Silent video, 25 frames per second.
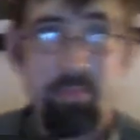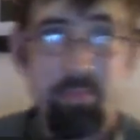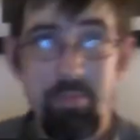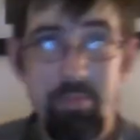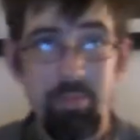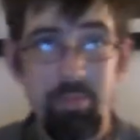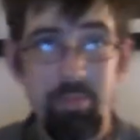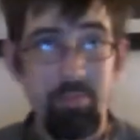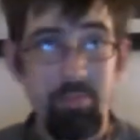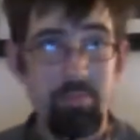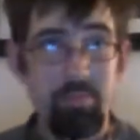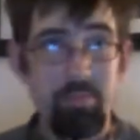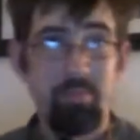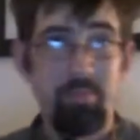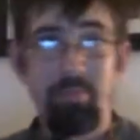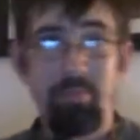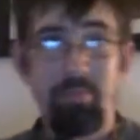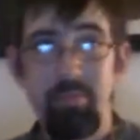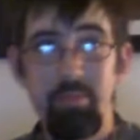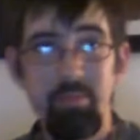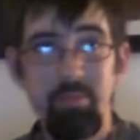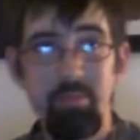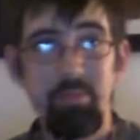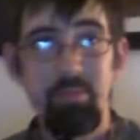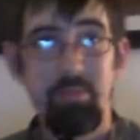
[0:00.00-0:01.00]
like, okay, which
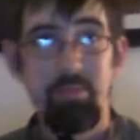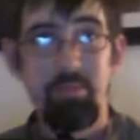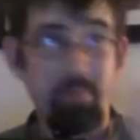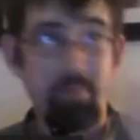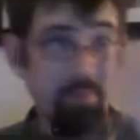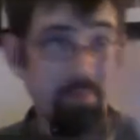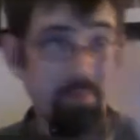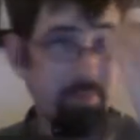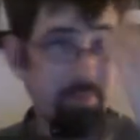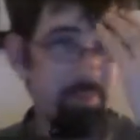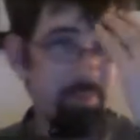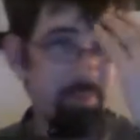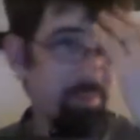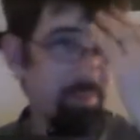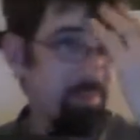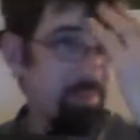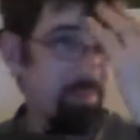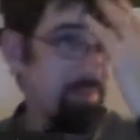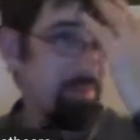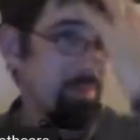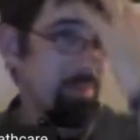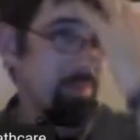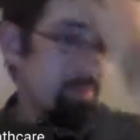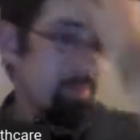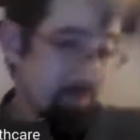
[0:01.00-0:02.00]
one of you
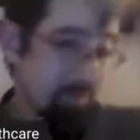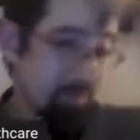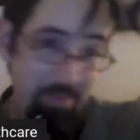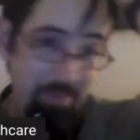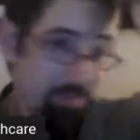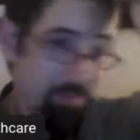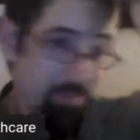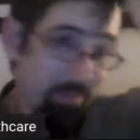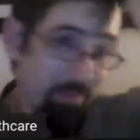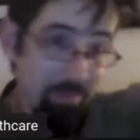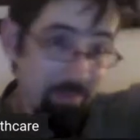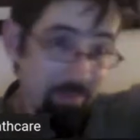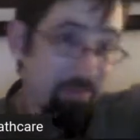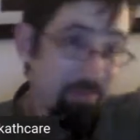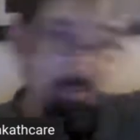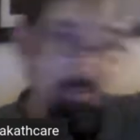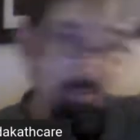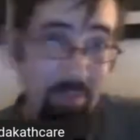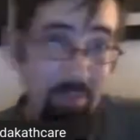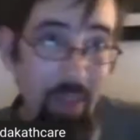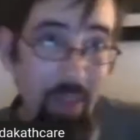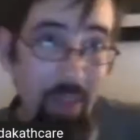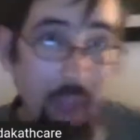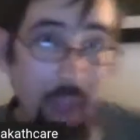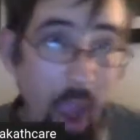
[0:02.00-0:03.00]
freaking things
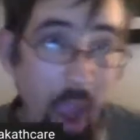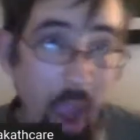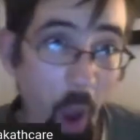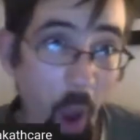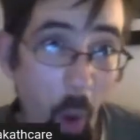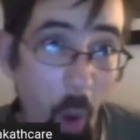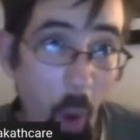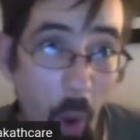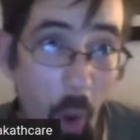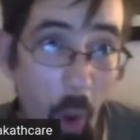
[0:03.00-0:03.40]
is leaking?